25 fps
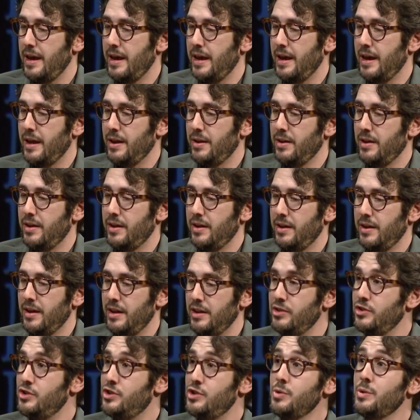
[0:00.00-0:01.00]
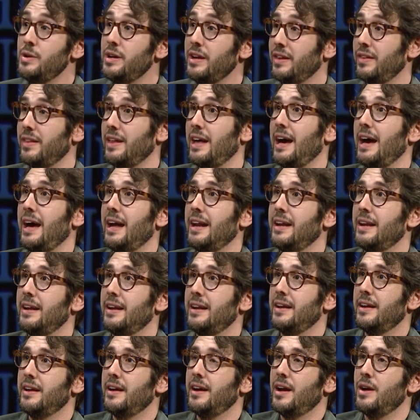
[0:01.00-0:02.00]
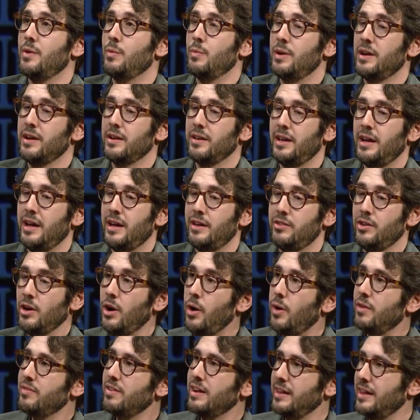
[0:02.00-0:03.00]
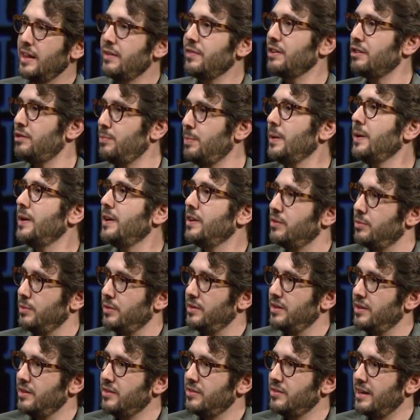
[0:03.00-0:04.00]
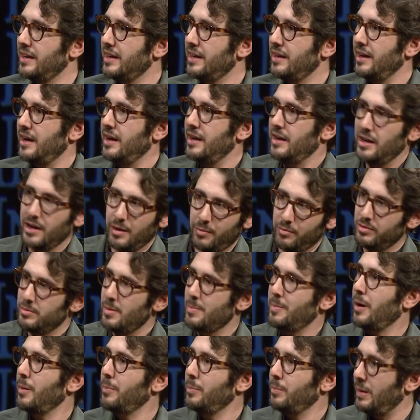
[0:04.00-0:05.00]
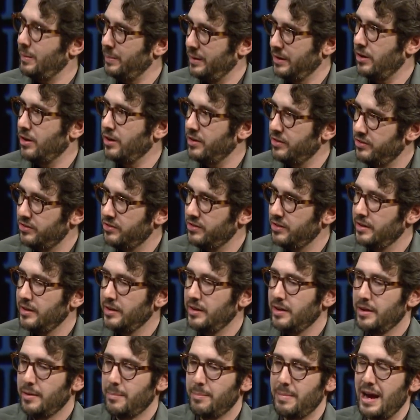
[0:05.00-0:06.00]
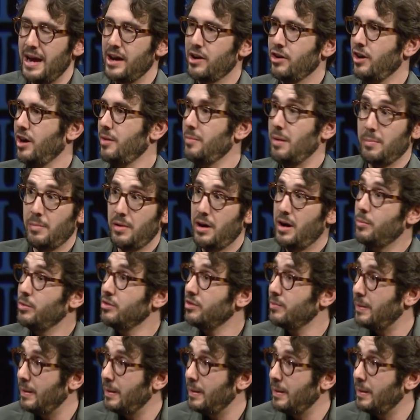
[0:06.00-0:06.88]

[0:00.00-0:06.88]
And in doing that, I realized, oh, I've got a lot of experience with this. I, I come from a public arts background. My mom was a